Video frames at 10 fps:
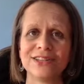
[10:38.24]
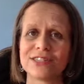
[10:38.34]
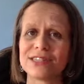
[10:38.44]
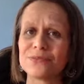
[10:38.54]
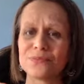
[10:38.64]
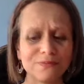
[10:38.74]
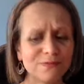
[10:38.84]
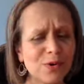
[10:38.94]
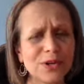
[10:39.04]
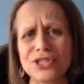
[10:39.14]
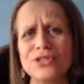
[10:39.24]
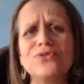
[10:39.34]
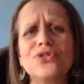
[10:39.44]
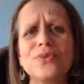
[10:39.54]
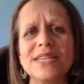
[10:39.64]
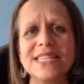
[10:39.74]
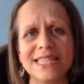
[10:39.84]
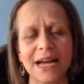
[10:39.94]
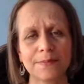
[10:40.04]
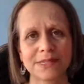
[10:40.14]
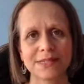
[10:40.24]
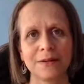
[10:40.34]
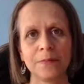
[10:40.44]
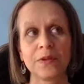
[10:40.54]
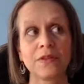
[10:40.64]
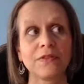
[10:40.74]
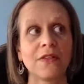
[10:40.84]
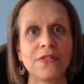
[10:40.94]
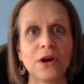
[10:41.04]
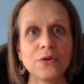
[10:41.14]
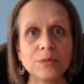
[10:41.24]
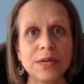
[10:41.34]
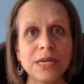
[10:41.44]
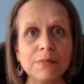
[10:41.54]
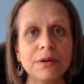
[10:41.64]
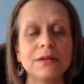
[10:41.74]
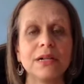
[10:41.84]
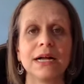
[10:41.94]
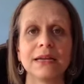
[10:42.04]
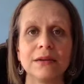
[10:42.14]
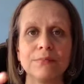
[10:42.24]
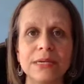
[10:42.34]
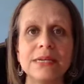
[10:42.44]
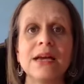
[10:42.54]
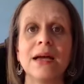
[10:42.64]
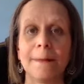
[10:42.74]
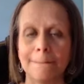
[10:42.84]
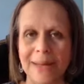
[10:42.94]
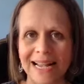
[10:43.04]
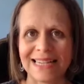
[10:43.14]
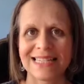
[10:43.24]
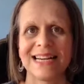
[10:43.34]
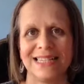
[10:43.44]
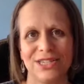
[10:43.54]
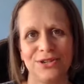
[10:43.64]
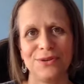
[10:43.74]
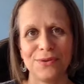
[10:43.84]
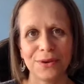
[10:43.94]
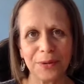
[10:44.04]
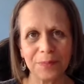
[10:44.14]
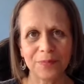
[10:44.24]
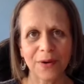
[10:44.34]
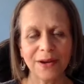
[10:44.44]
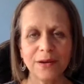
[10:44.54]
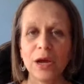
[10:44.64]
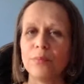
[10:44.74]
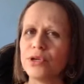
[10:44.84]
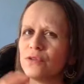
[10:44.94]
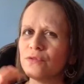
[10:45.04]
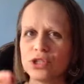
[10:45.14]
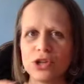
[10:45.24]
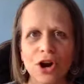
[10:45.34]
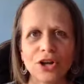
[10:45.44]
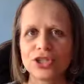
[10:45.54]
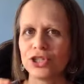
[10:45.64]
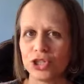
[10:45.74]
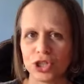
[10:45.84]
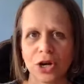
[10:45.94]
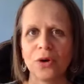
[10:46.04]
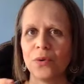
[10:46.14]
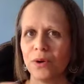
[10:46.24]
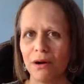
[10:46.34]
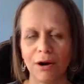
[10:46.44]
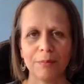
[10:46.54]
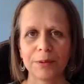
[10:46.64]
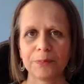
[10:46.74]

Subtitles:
just 1, 2, 3 steps, then those people are going to be magnetized to you, right? But you've got to show up.